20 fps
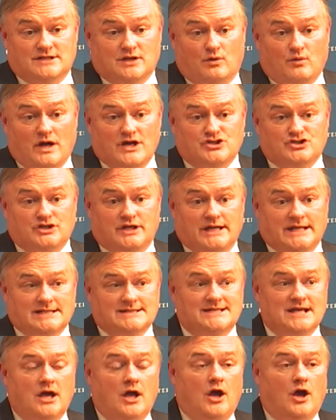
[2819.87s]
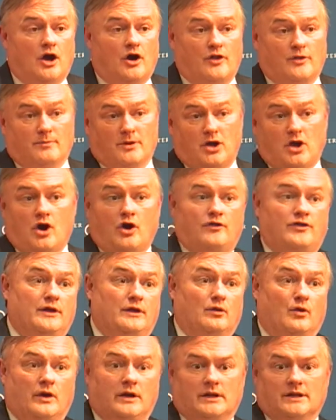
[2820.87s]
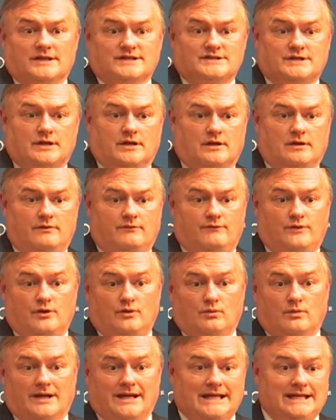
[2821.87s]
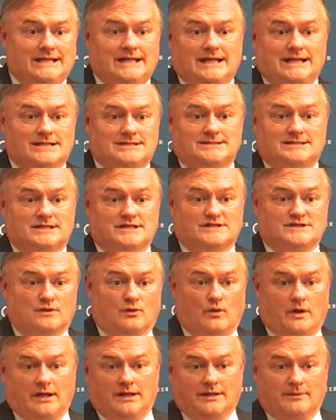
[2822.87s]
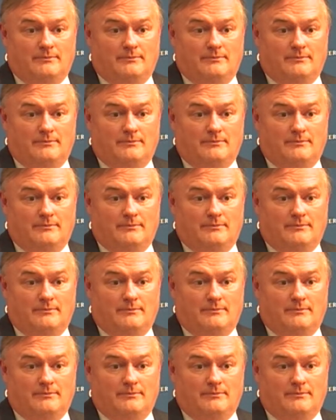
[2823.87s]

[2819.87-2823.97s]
The question is, are the McCarthy loyalists going to have viewed what he did as disloyal and